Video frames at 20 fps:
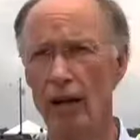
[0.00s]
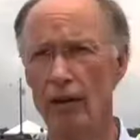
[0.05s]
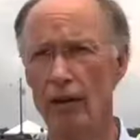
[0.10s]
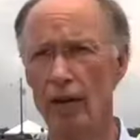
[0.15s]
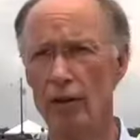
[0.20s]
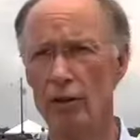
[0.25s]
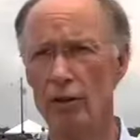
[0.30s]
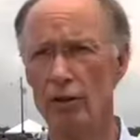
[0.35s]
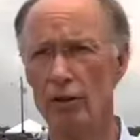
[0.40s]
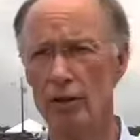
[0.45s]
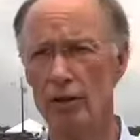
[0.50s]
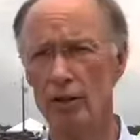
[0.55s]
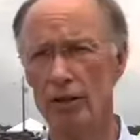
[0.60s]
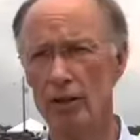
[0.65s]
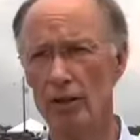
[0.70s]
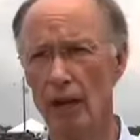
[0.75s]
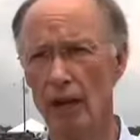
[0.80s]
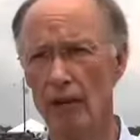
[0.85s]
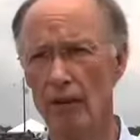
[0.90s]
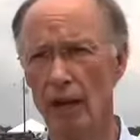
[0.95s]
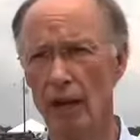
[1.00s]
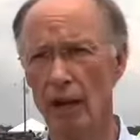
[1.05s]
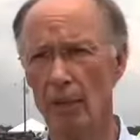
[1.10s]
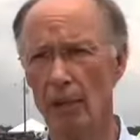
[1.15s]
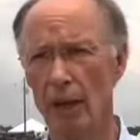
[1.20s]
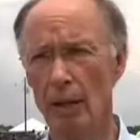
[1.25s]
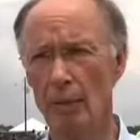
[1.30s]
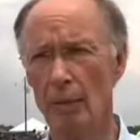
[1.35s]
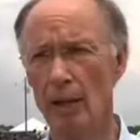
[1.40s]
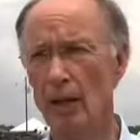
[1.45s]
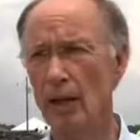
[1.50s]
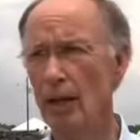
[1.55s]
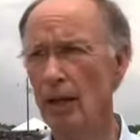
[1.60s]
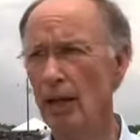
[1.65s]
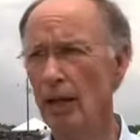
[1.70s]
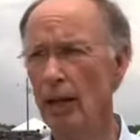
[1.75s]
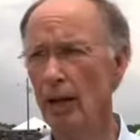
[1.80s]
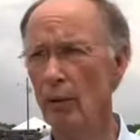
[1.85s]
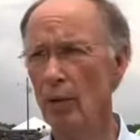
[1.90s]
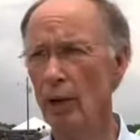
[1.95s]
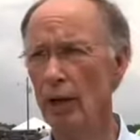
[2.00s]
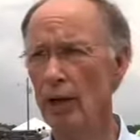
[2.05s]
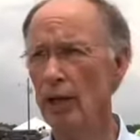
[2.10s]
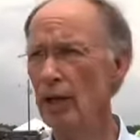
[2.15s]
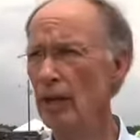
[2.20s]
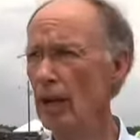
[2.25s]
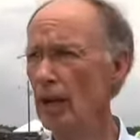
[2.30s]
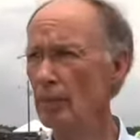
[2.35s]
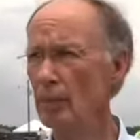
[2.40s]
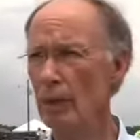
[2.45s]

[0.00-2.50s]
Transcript: of history in the state of Alabama, and we need to let